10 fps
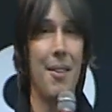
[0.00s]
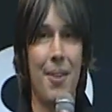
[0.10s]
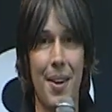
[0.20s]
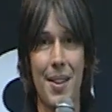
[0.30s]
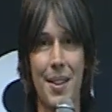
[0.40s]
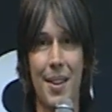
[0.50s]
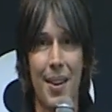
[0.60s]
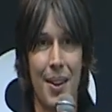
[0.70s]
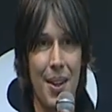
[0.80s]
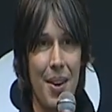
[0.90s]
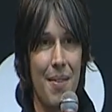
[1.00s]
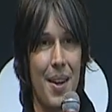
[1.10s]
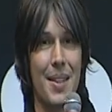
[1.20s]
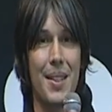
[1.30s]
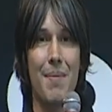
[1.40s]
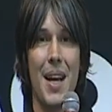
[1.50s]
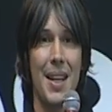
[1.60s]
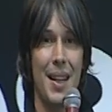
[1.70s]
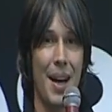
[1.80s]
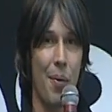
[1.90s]
for us, the universe is
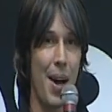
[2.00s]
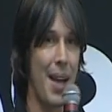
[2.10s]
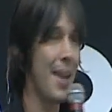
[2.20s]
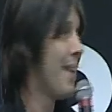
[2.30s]
made in that way,